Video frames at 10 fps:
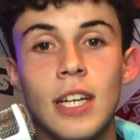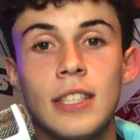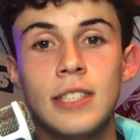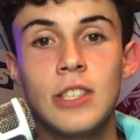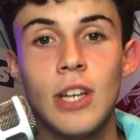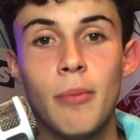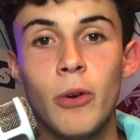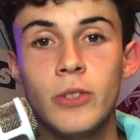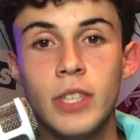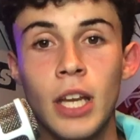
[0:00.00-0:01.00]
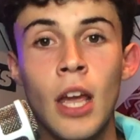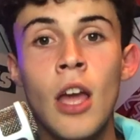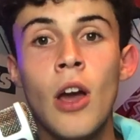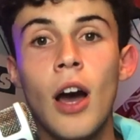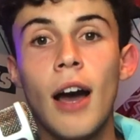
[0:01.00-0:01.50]
CJ Mosley.
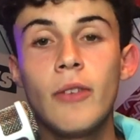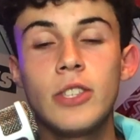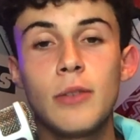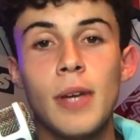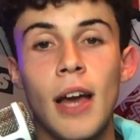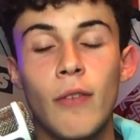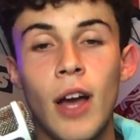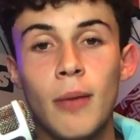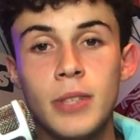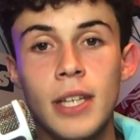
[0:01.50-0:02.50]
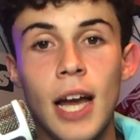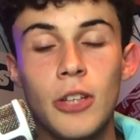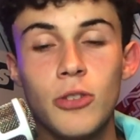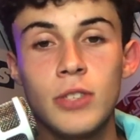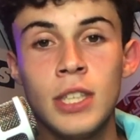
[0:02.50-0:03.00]
Obviously, we have Hamza
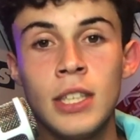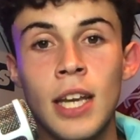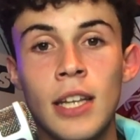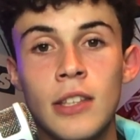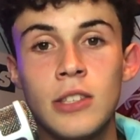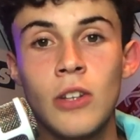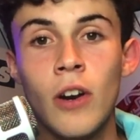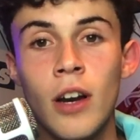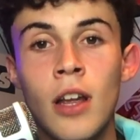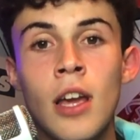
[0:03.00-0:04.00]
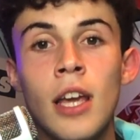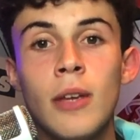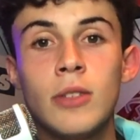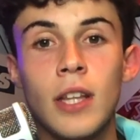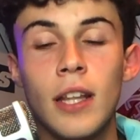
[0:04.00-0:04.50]
Nasruddin getting the start.
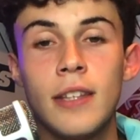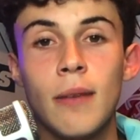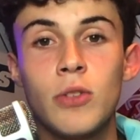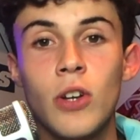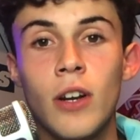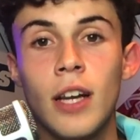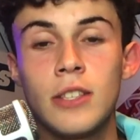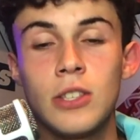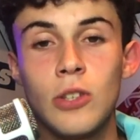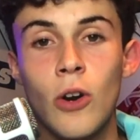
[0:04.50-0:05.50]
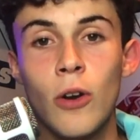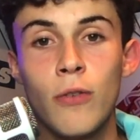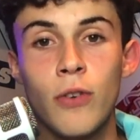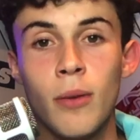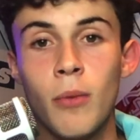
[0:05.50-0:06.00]
He was on a depth chart as a starter
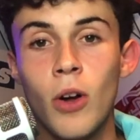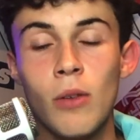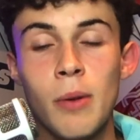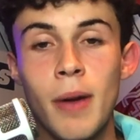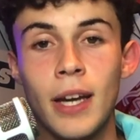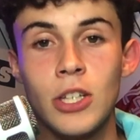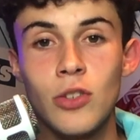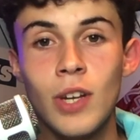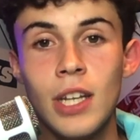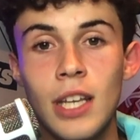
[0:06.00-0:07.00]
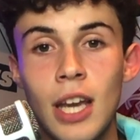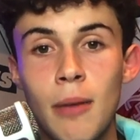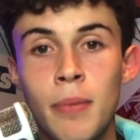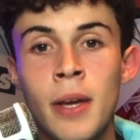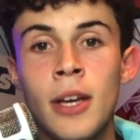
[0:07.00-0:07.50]
from all the way back in training
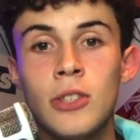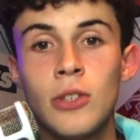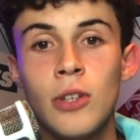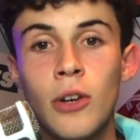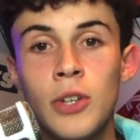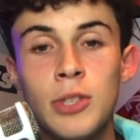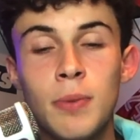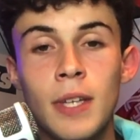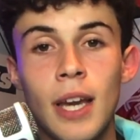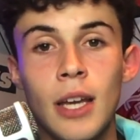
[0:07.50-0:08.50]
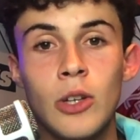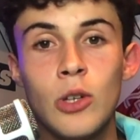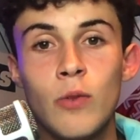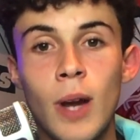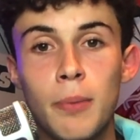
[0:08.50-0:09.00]
camp. So, he's been getting
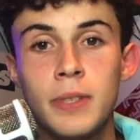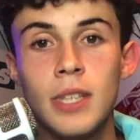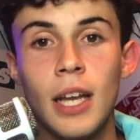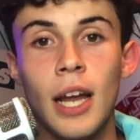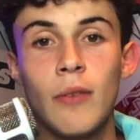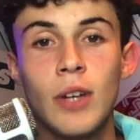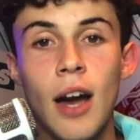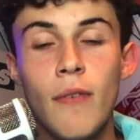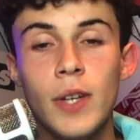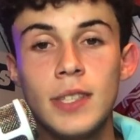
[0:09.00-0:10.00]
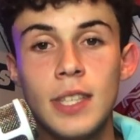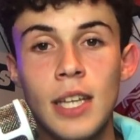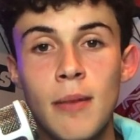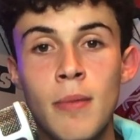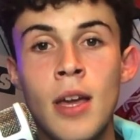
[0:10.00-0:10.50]
good reps, and I have confidence in
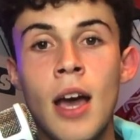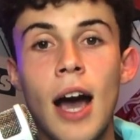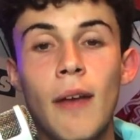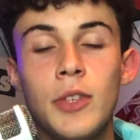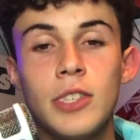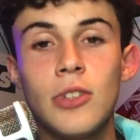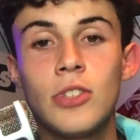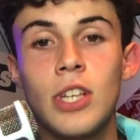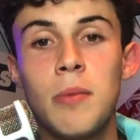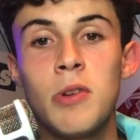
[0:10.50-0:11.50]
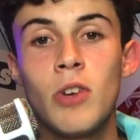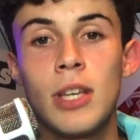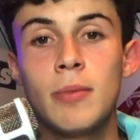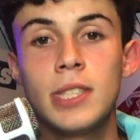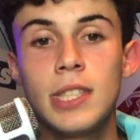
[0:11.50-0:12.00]
him. Obviously, there's going to be
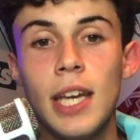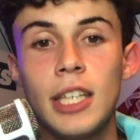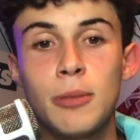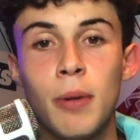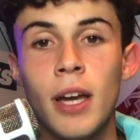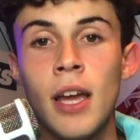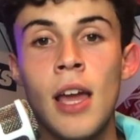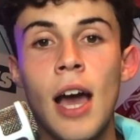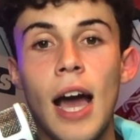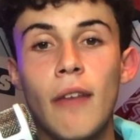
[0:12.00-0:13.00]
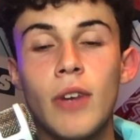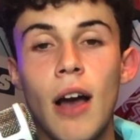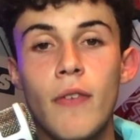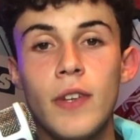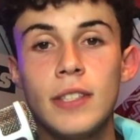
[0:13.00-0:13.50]
rookie mistakes, but I have
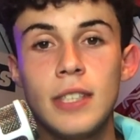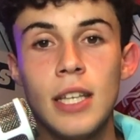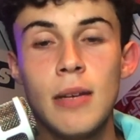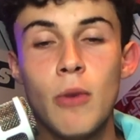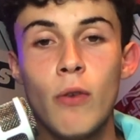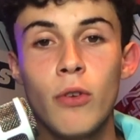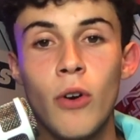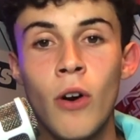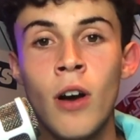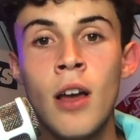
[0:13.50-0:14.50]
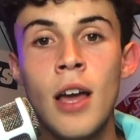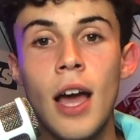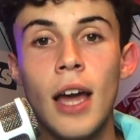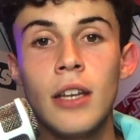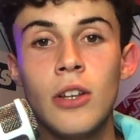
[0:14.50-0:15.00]
confidence in him overall.
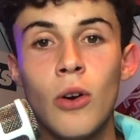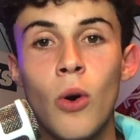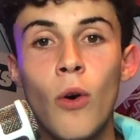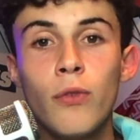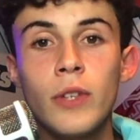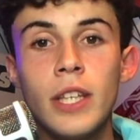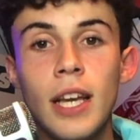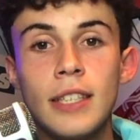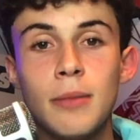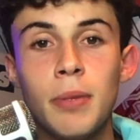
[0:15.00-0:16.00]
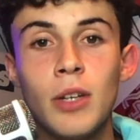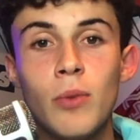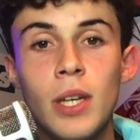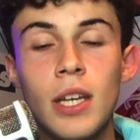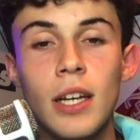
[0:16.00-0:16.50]
And, hopefully he has a big
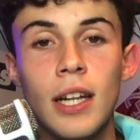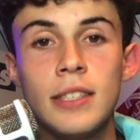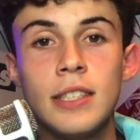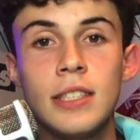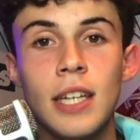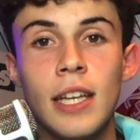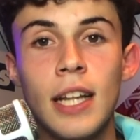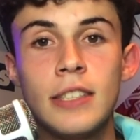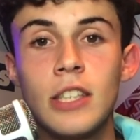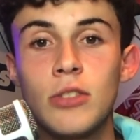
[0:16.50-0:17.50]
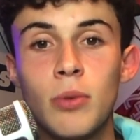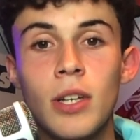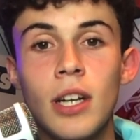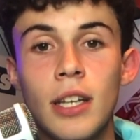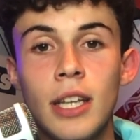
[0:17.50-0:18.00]
week against these tight ends because we're
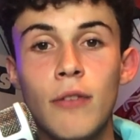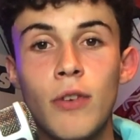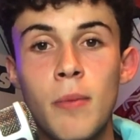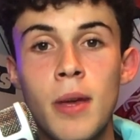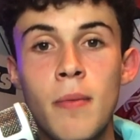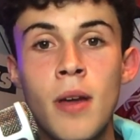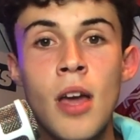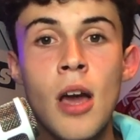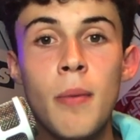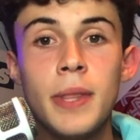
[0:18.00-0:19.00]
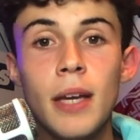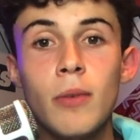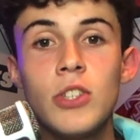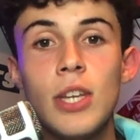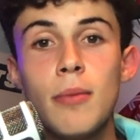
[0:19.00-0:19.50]
going to need it from him. But then
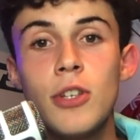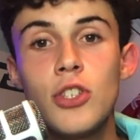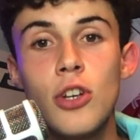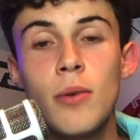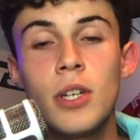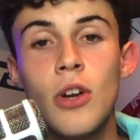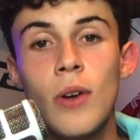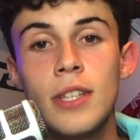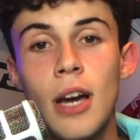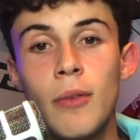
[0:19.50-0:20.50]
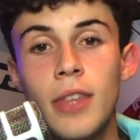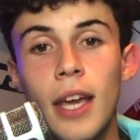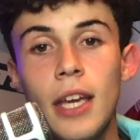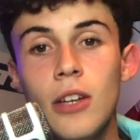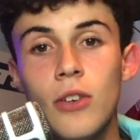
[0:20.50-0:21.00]
with Jamie Sherwood going down with
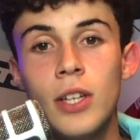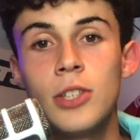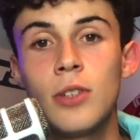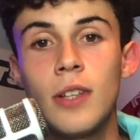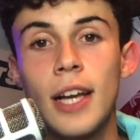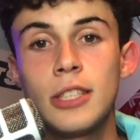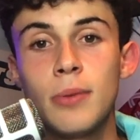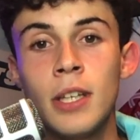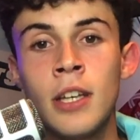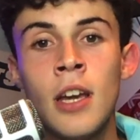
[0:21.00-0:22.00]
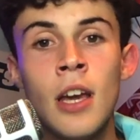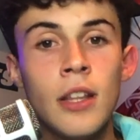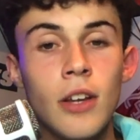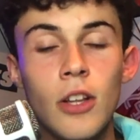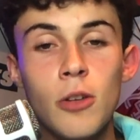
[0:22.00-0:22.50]
the ankle injury last week,
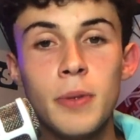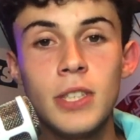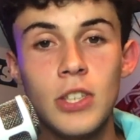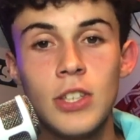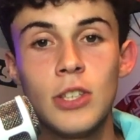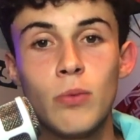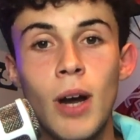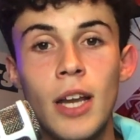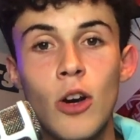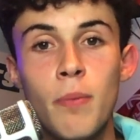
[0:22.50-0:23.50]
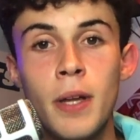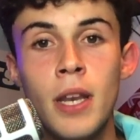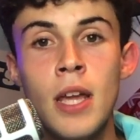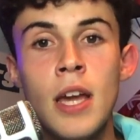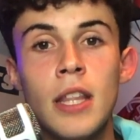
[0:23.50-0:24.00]
the other position is wide
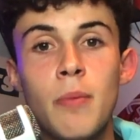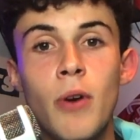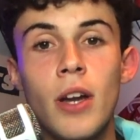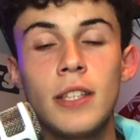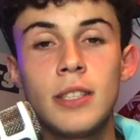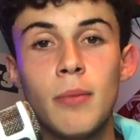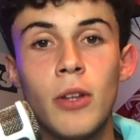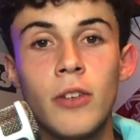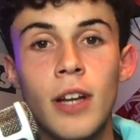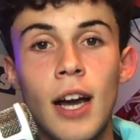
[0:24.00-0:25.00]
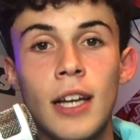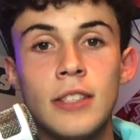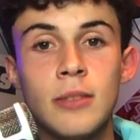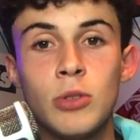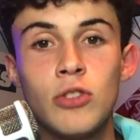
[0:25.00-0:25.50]
open. They brought in some other
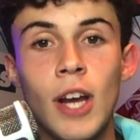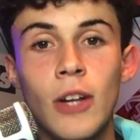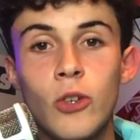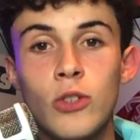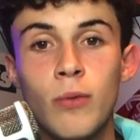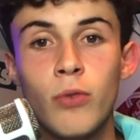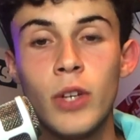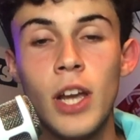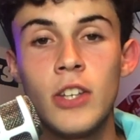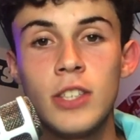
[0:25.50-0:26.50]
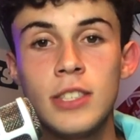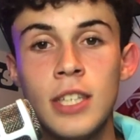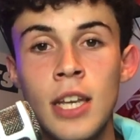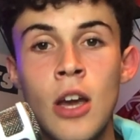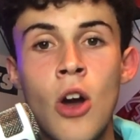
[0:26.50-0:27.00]
guys, some stragglers from free
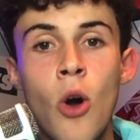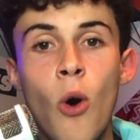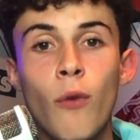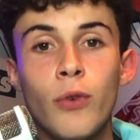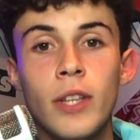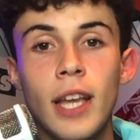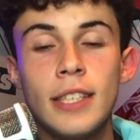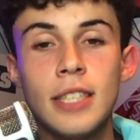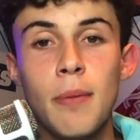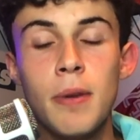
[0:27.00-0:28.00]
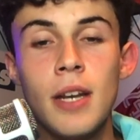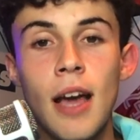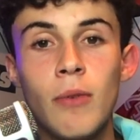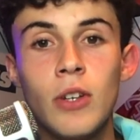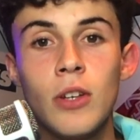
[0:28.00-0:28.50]
agency. Hopefully they step in and
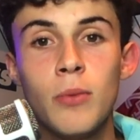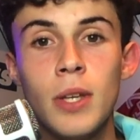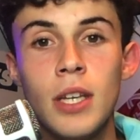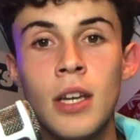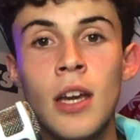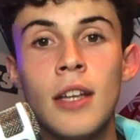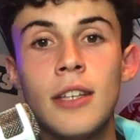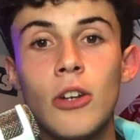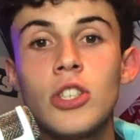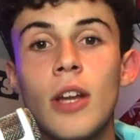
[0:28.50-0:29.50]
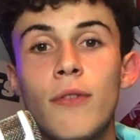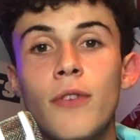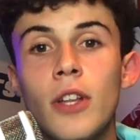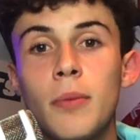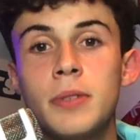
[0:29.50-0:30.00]
have a good week. Delshon
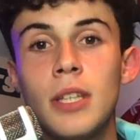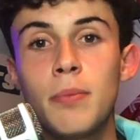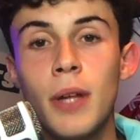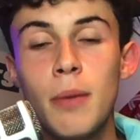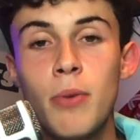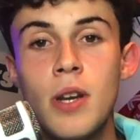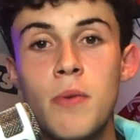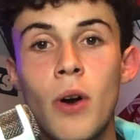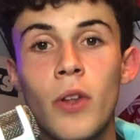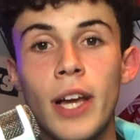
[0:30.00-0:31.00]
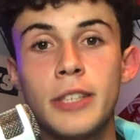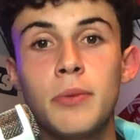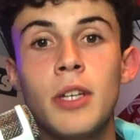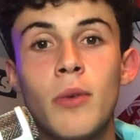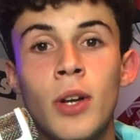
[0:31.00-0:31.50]
Phillips did play pretty well last
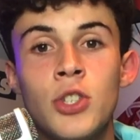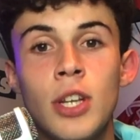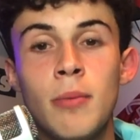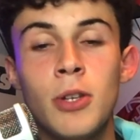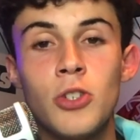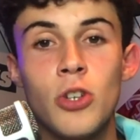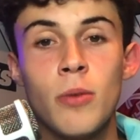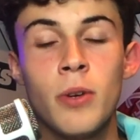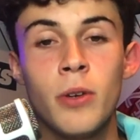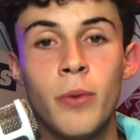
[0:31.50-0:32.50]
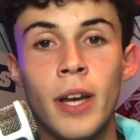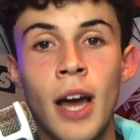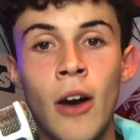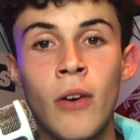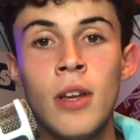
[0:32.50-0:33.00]
week when Jamie Sherwood went
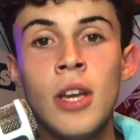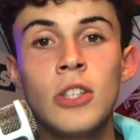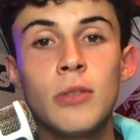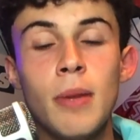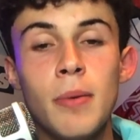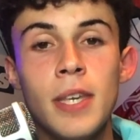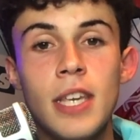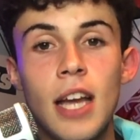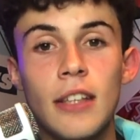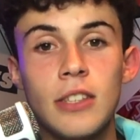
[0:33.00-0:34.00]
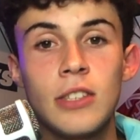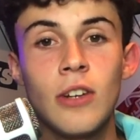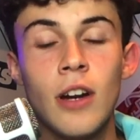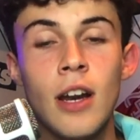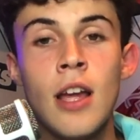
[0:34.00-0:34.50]
out, so maybe he gets a
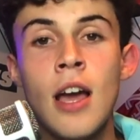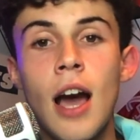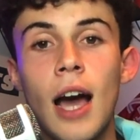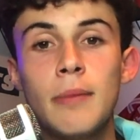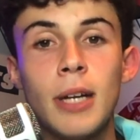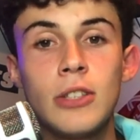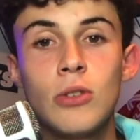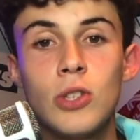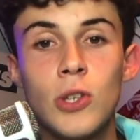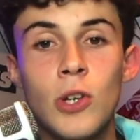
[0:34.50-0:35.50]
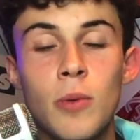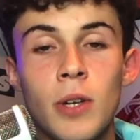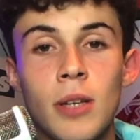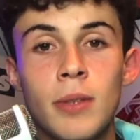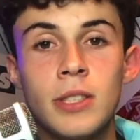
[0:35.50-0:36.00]
start. I'm not too sure who we're
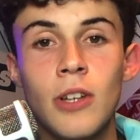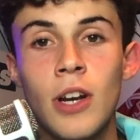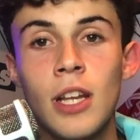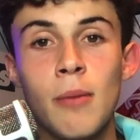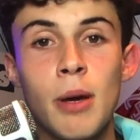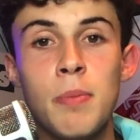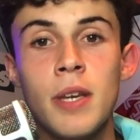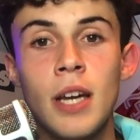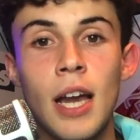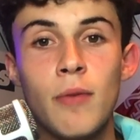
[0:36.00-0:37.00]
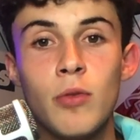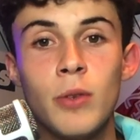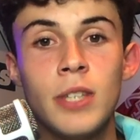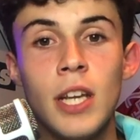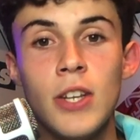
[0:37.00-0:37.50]
going to be starting. It might be kind of a
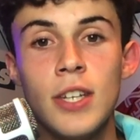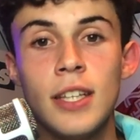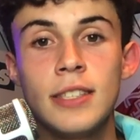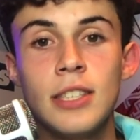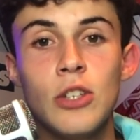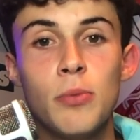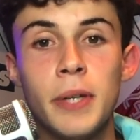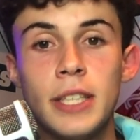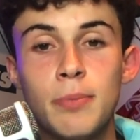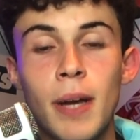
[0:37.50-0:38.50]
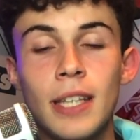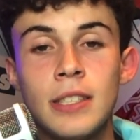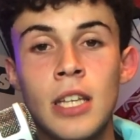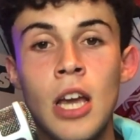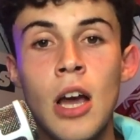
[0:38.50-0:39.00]
rotation and see who plays best.